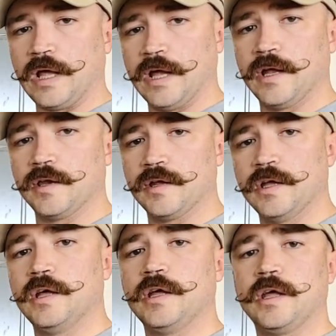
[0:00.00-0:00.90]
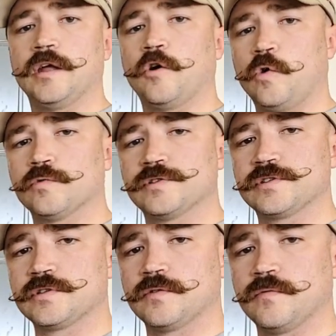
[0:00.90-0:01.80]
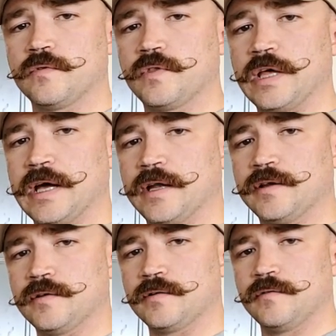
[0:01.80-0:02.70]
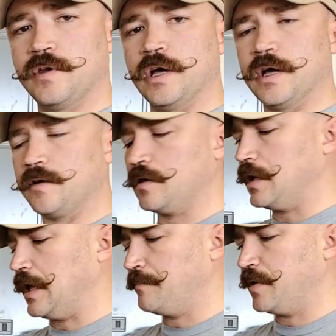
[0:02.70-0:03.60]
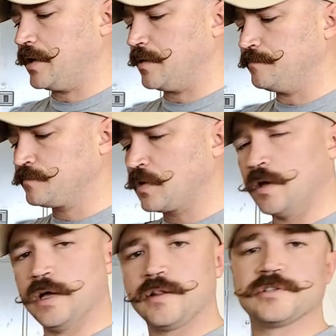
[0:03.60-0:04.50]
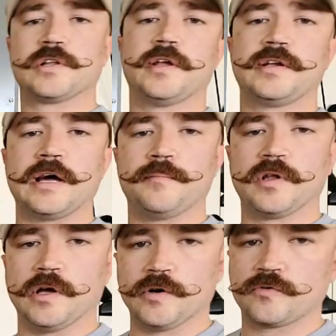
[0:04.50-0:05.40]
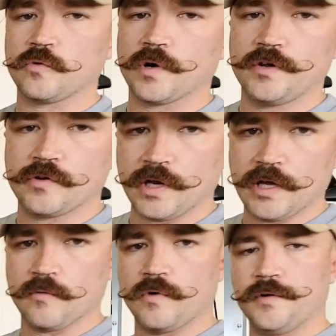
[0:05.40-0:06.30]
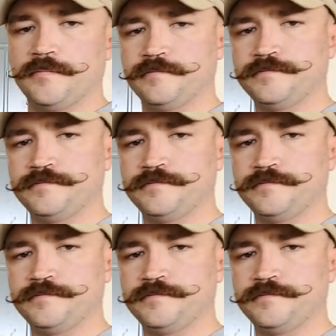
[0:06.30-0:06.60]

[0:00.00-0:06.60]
and it holds that nut a lot better. There's a link down below to where you can get one.